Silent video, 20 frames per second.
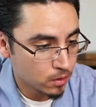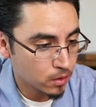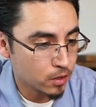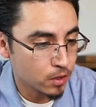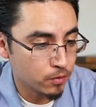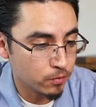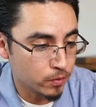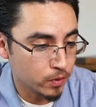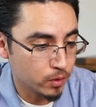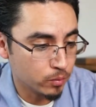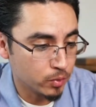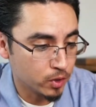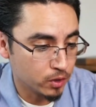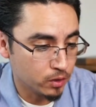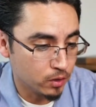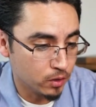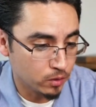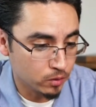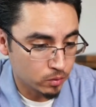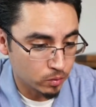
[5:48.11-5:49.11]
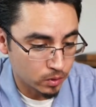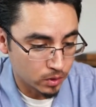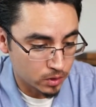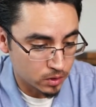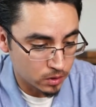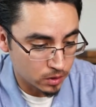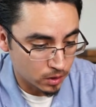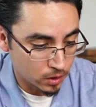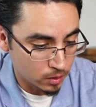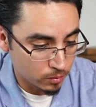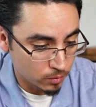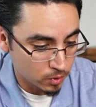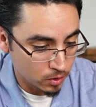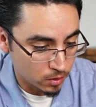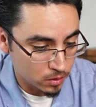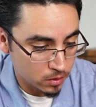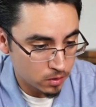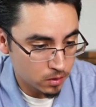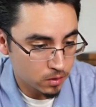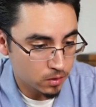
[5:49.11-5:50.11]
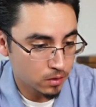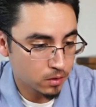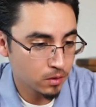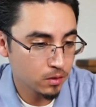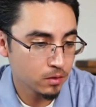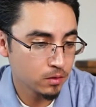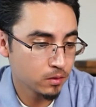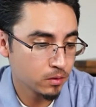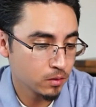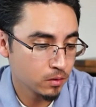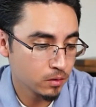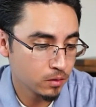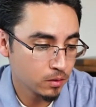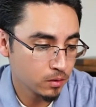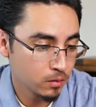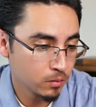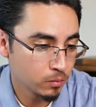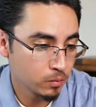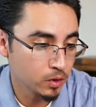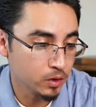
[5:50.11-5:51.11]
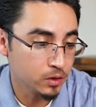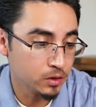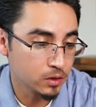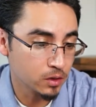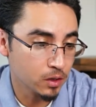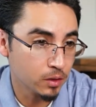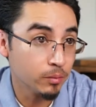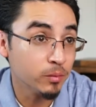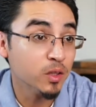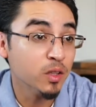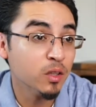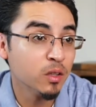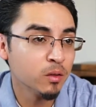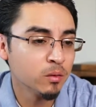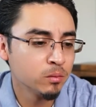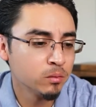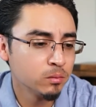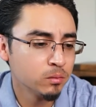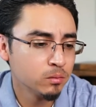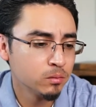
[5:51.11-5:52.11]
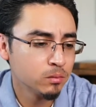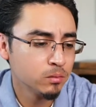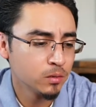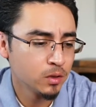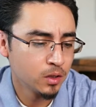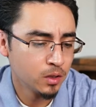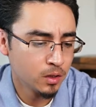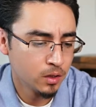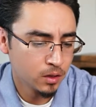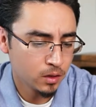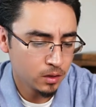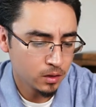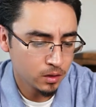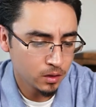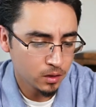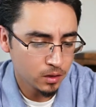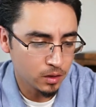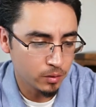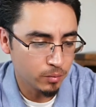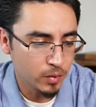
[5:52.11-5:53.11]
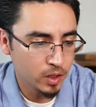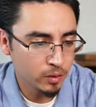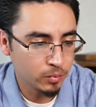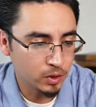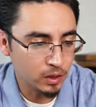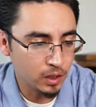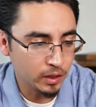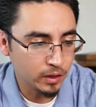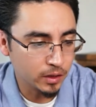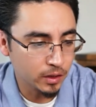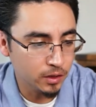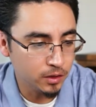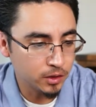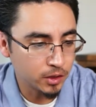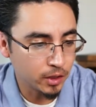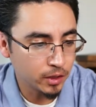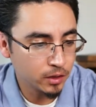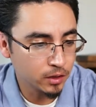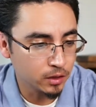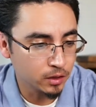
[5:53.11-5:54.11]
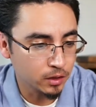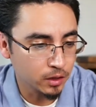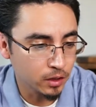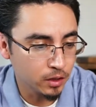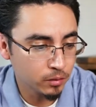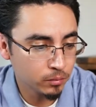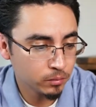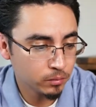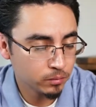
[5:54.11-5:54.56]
If anybody knows what this game is, please let me know. It might be like a Jenga game.